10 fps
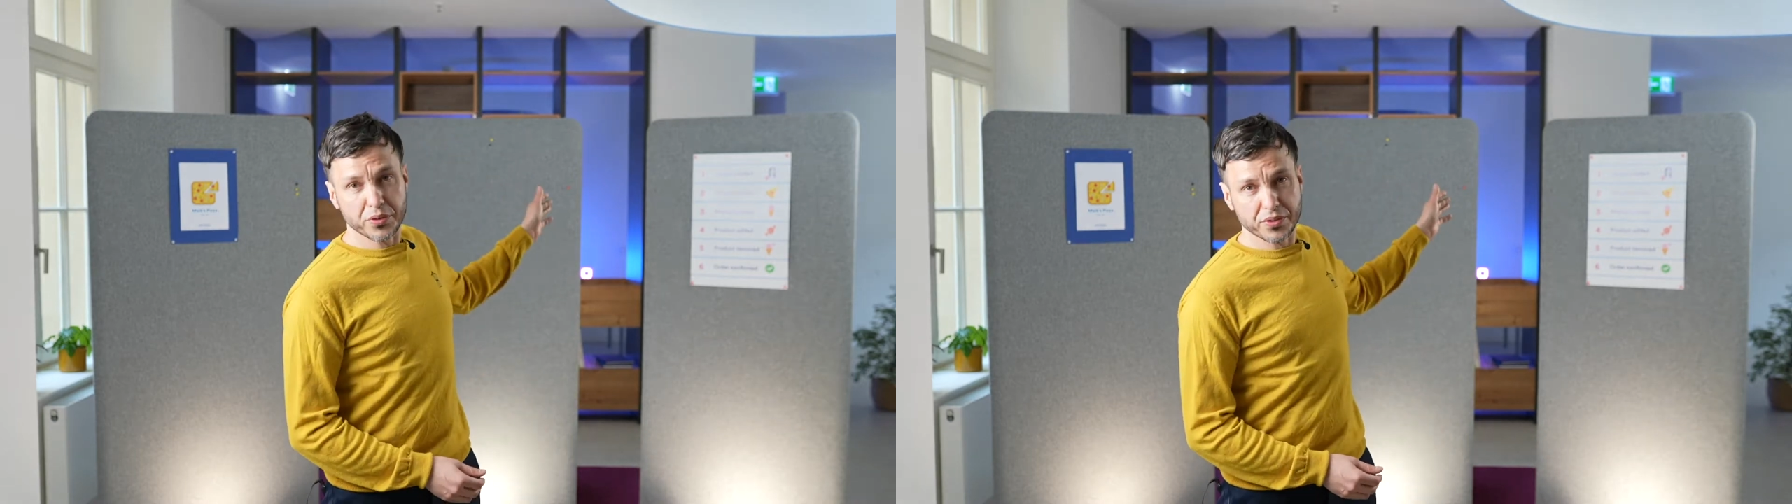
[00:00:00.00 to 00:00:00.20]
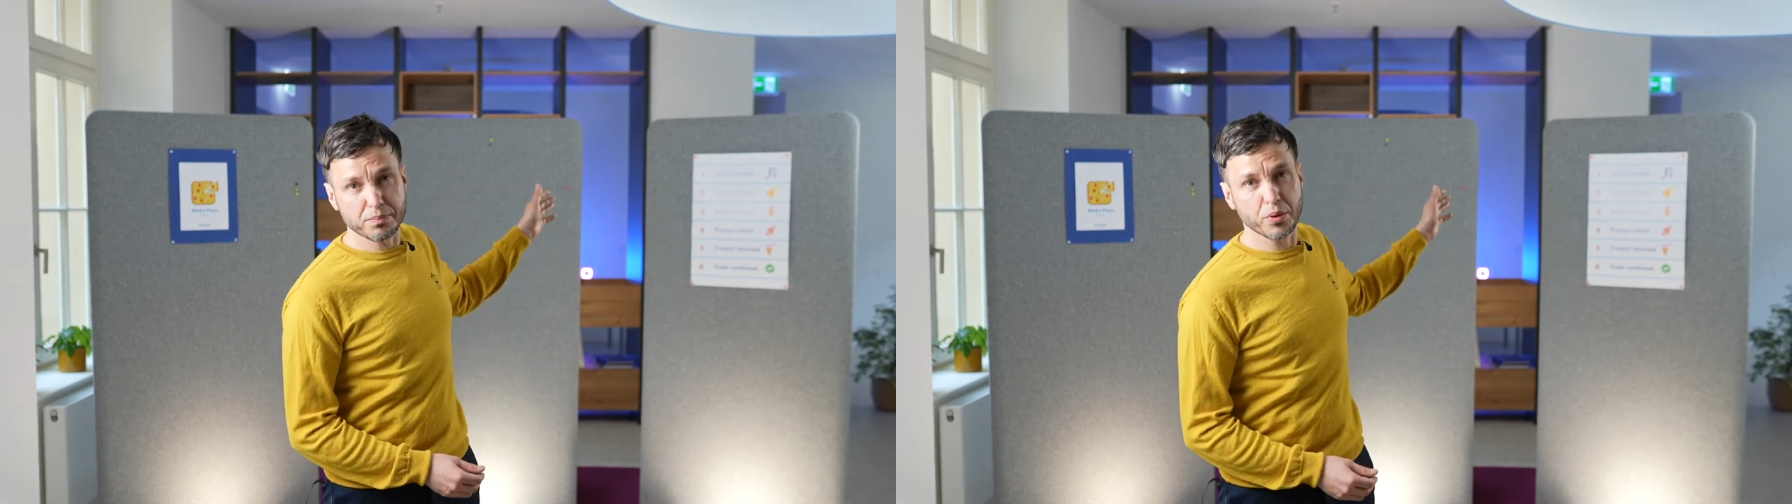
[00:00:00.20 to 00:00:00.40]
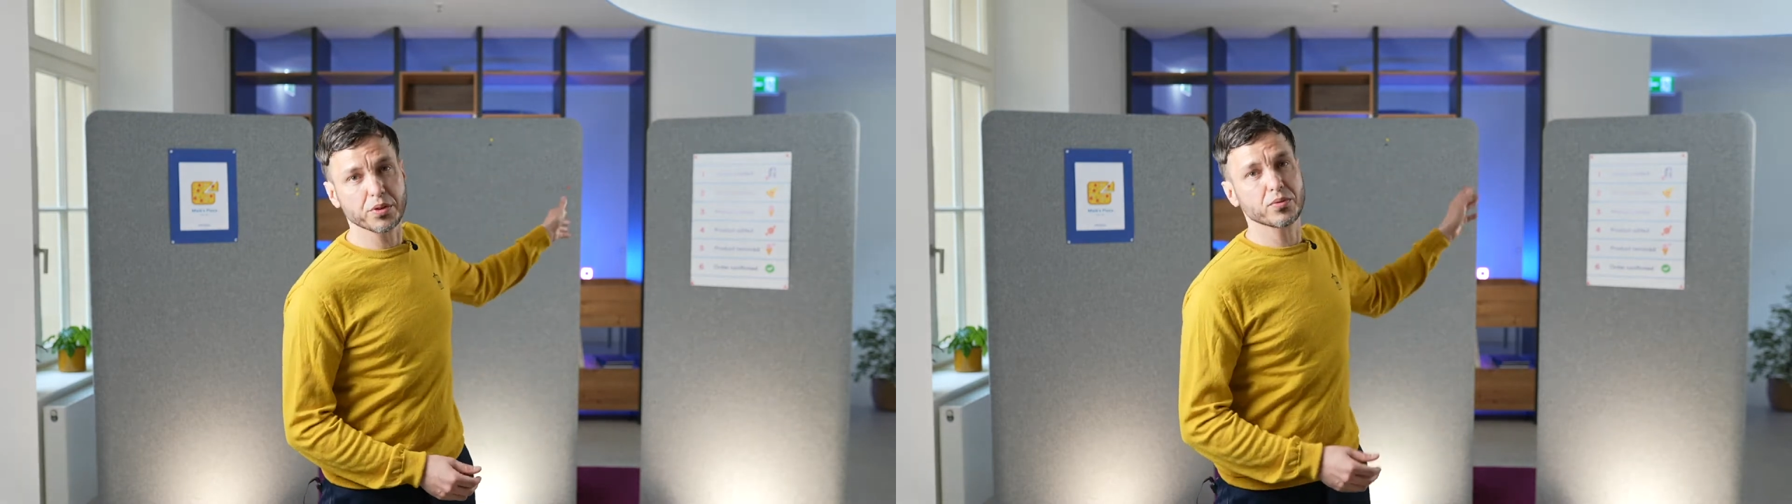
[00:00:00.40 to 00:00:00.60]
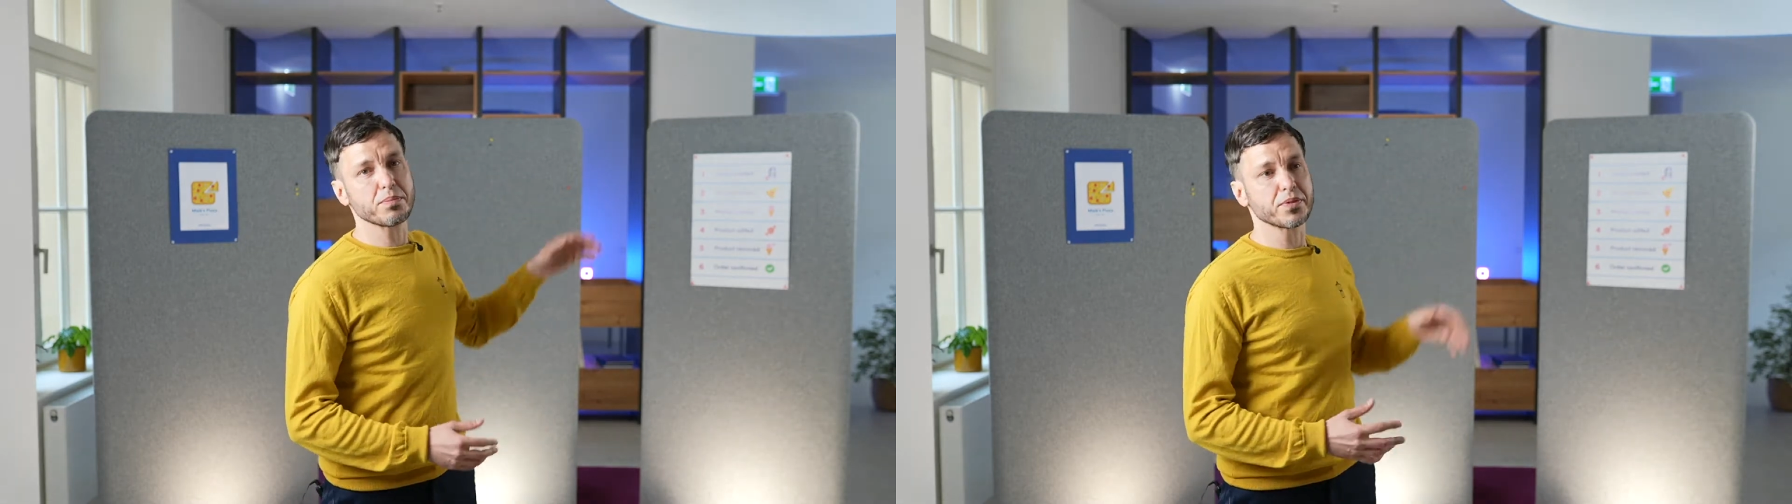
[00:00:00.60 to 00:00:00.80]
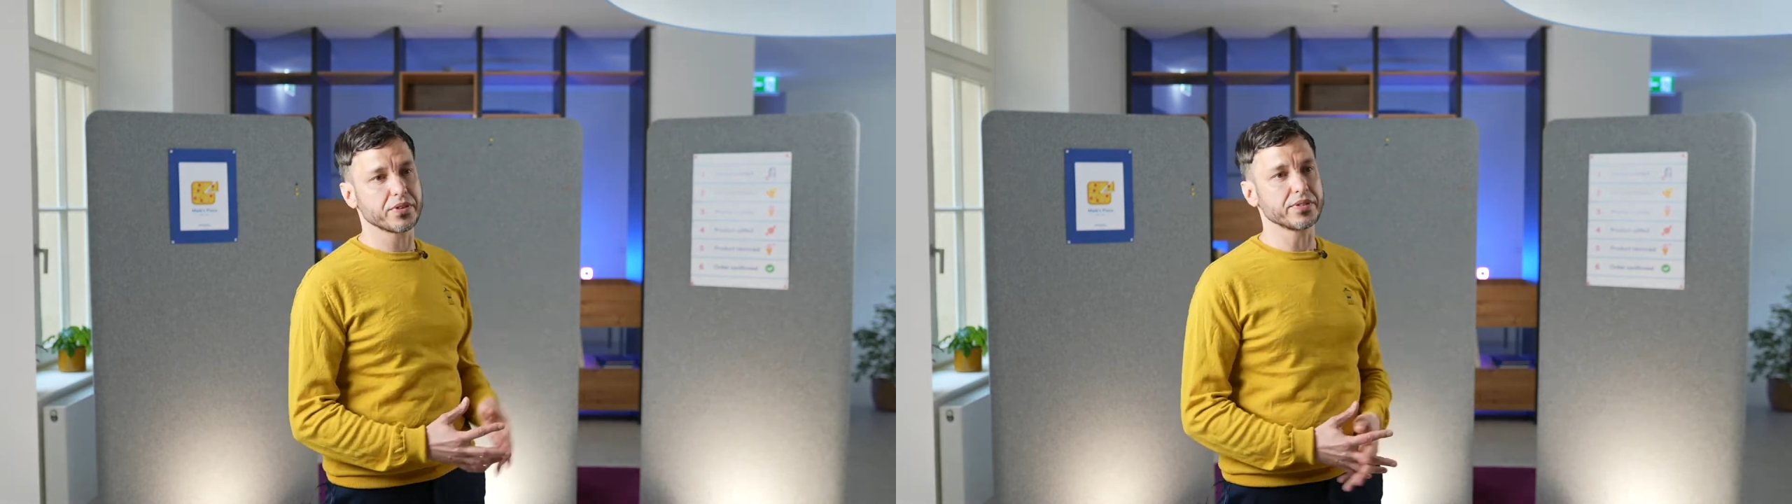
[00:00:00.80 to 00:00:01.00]
important
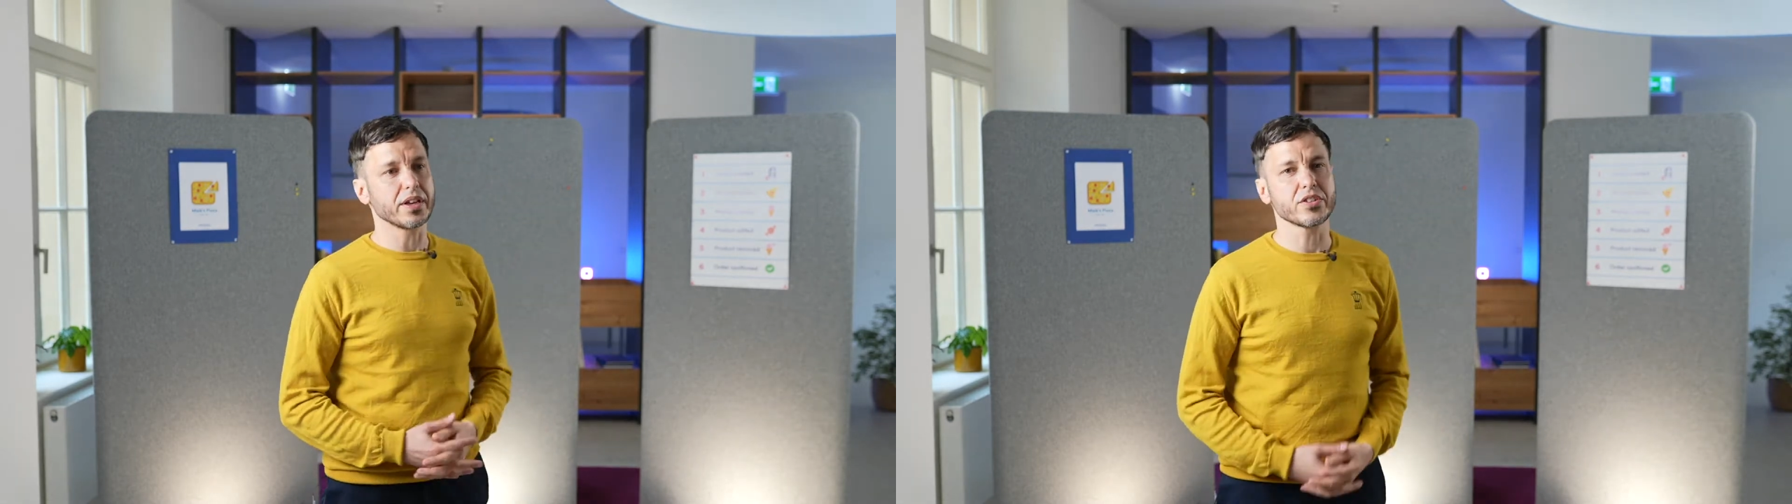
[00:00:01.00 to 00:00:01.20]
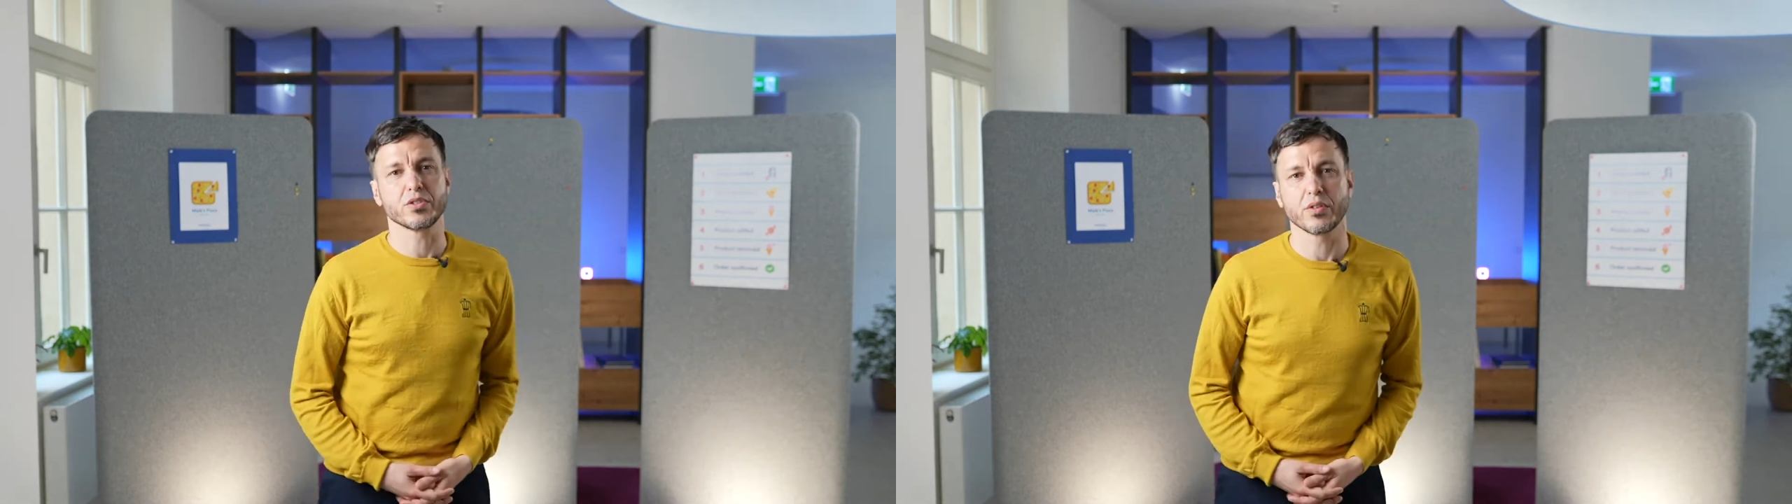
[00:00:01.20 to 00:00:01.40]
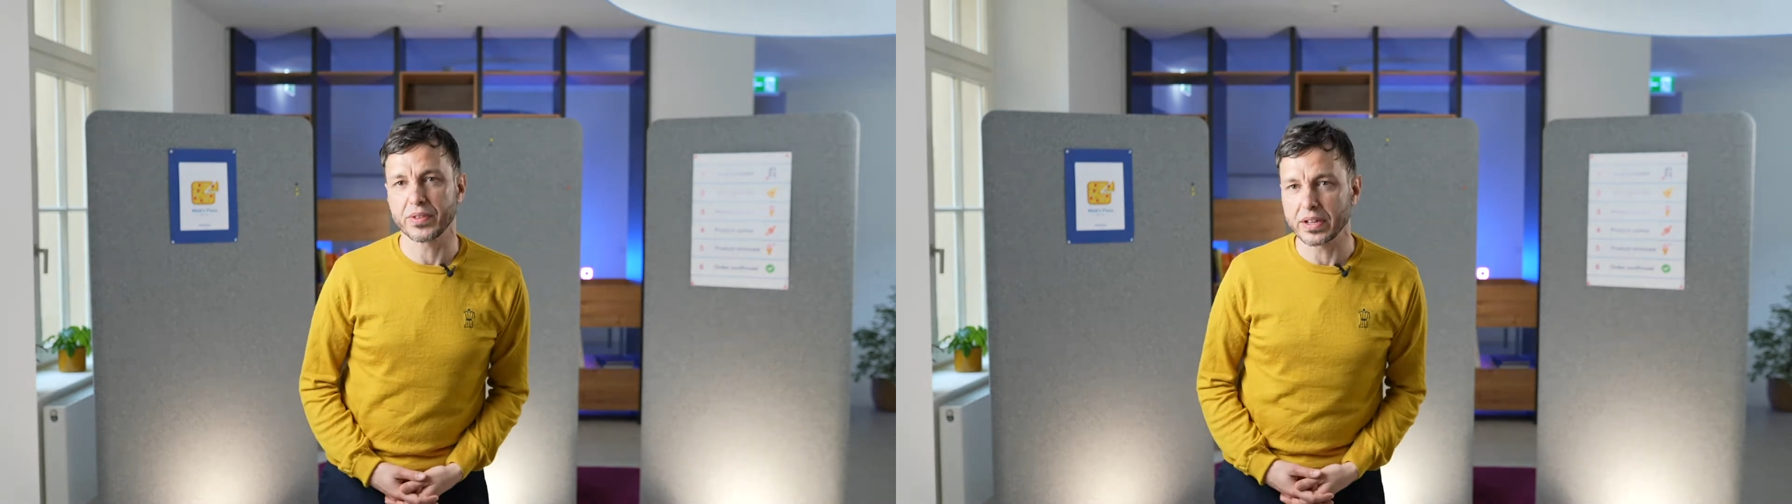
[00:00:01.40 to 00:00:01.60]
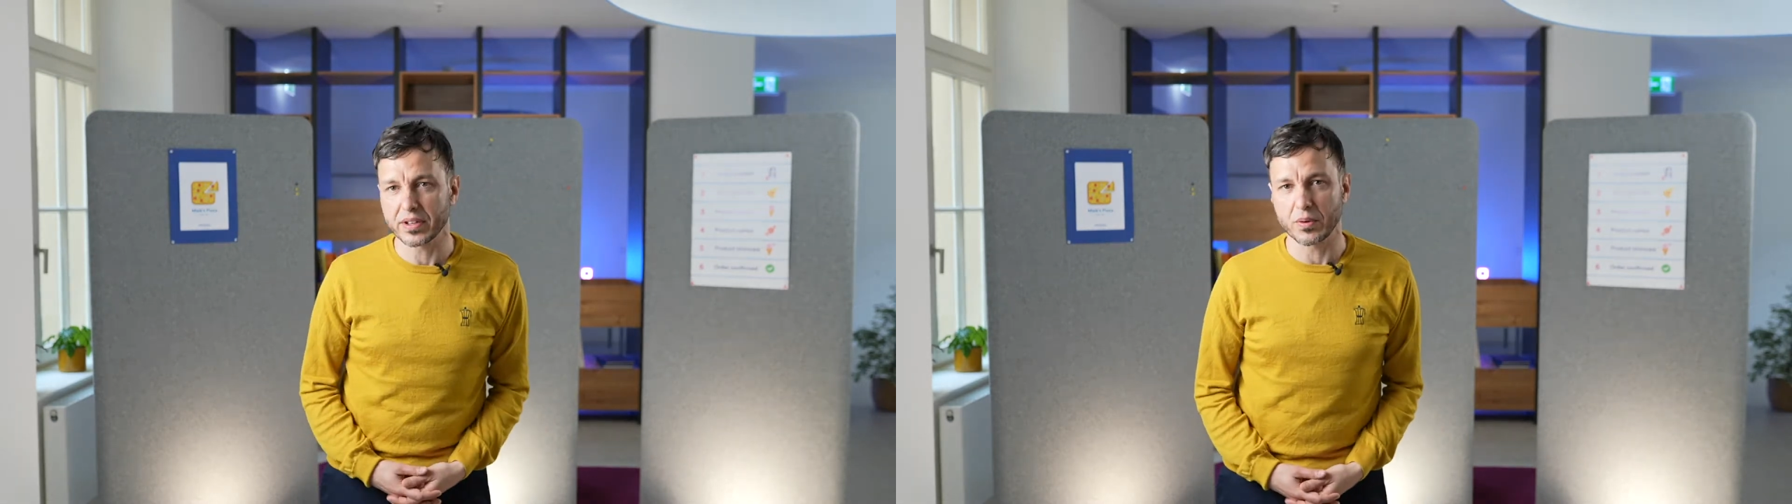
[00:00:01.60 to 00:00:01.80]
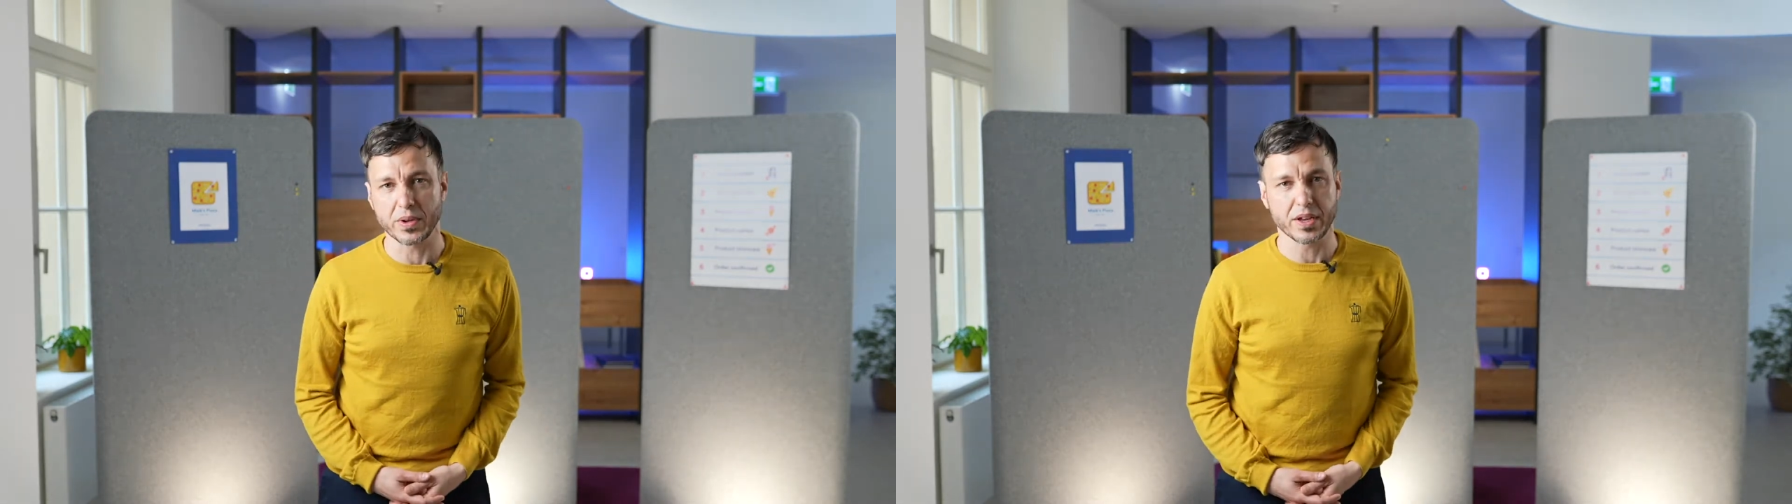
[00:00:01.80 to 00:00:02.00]
representation of data
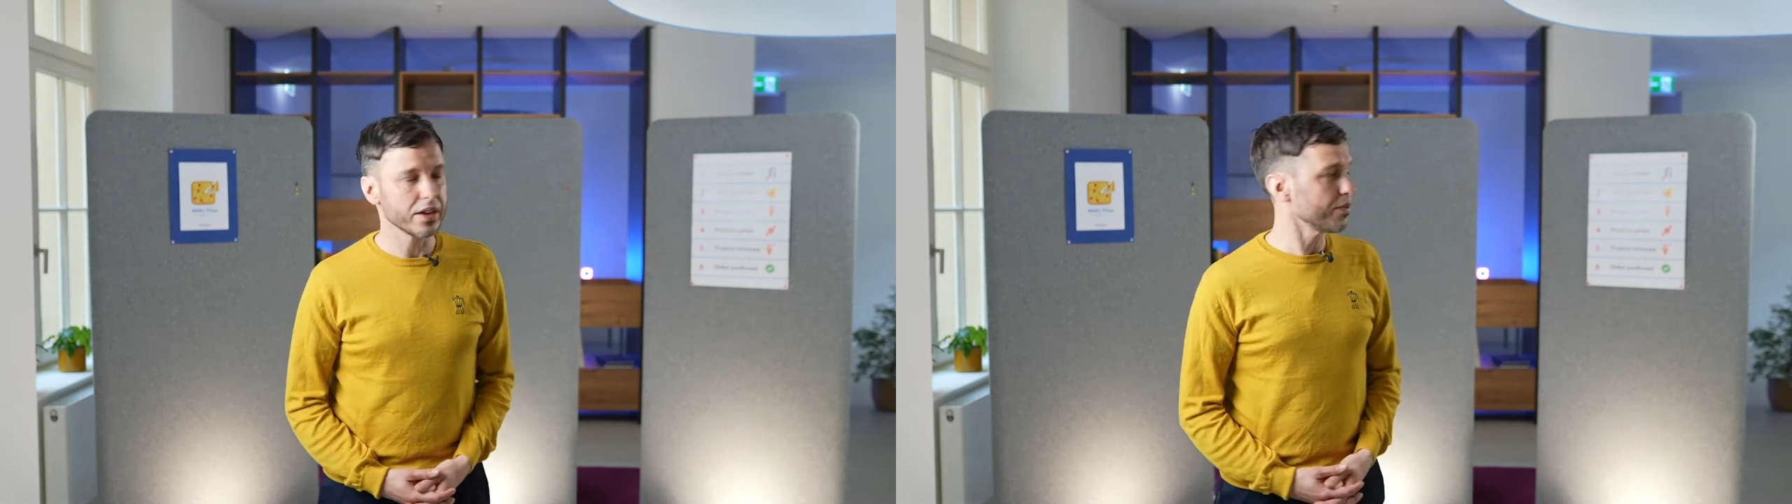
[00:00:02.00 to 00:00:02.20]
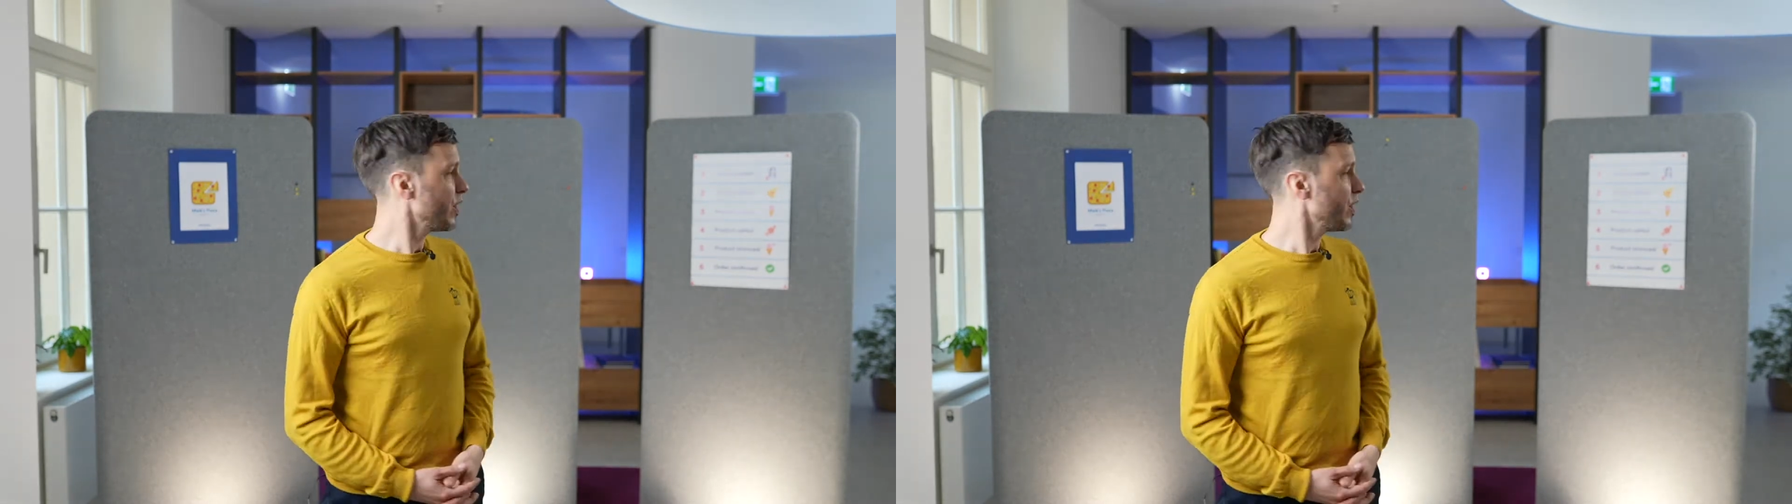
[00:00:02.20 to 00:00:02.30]
we have,